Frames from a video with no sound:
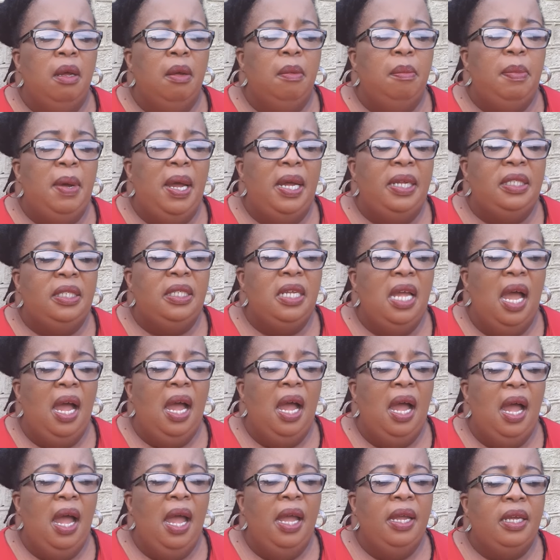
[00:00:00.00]
But
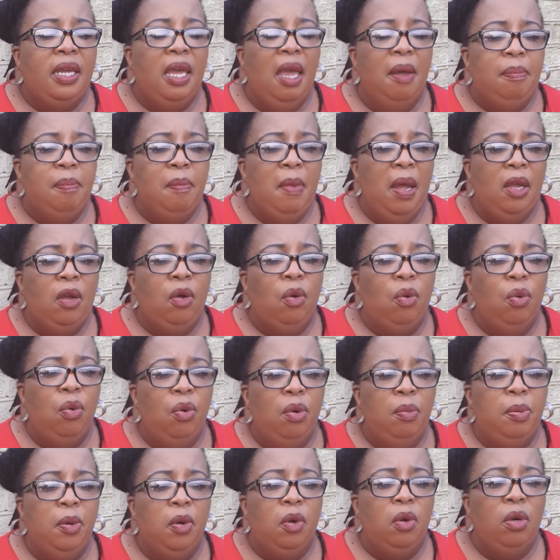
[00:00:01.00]
I kept my cool,
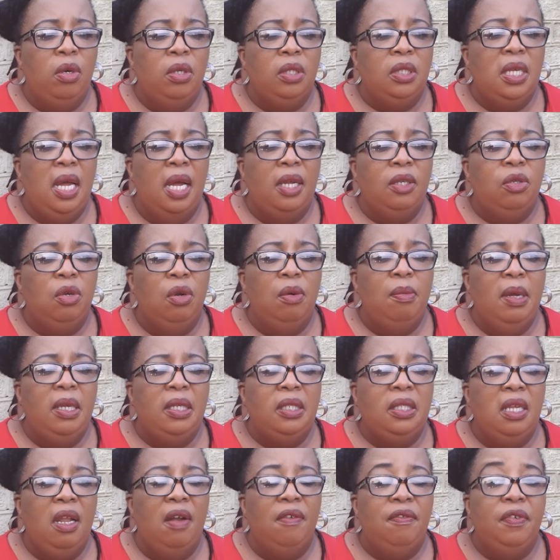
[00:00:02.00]
because I told
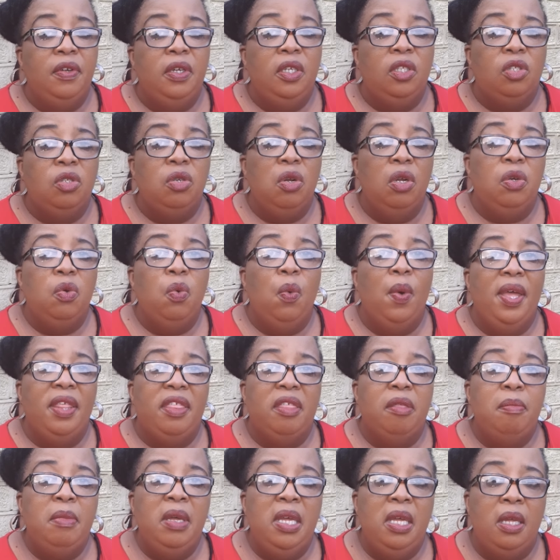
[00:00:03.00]
myself it's not worth
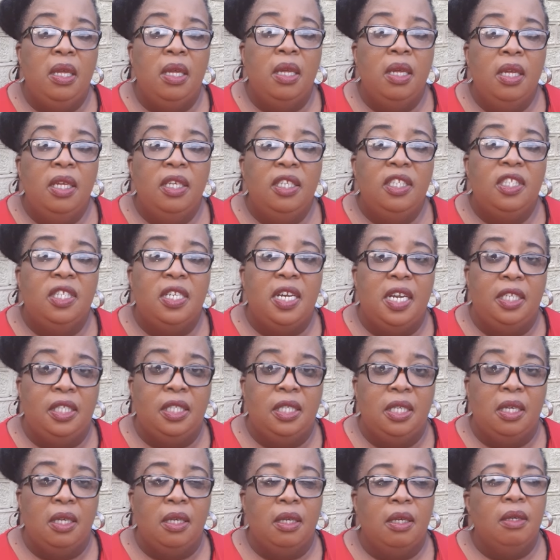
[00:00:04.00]
me
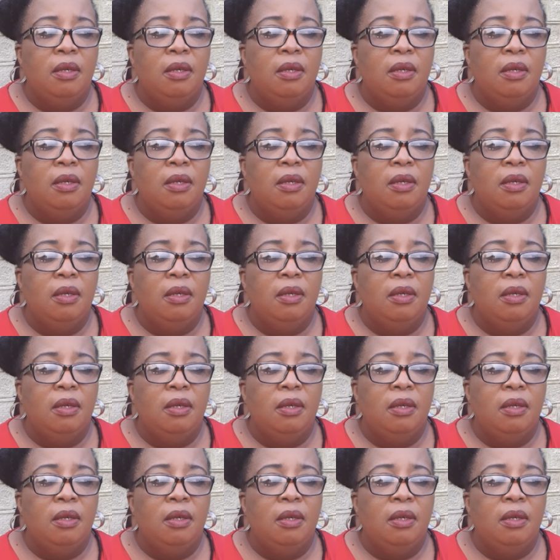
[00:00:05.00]
stressing.